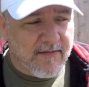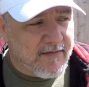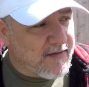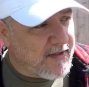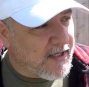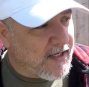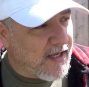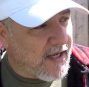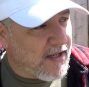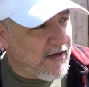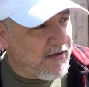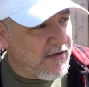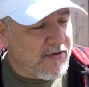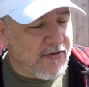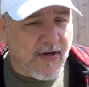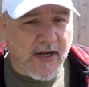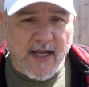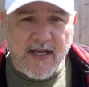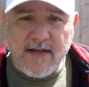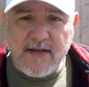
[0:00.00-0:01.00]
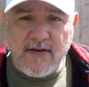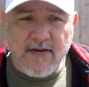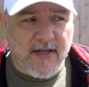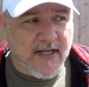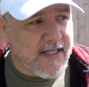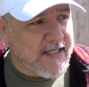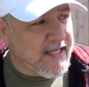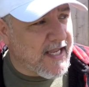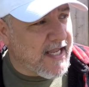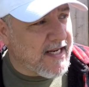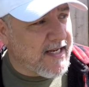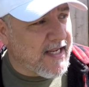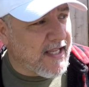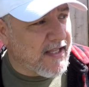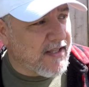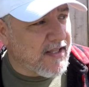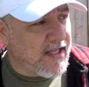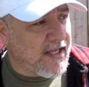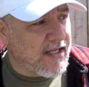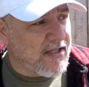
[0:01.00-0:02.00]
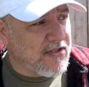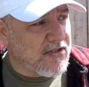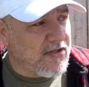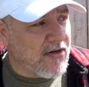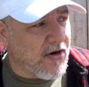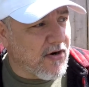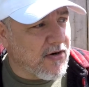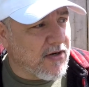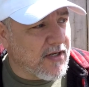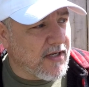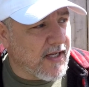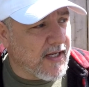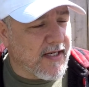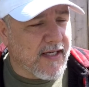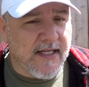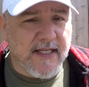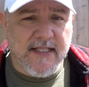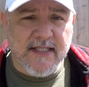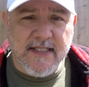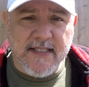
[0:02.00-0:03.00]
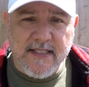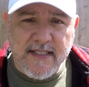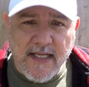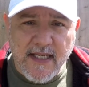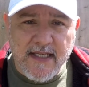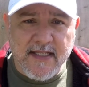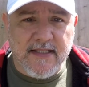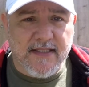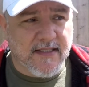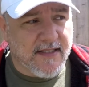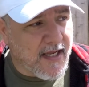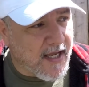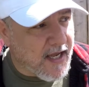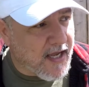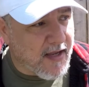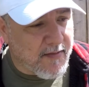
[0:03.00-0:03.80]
He got a new tractor, and he's had that thing started at least 6 times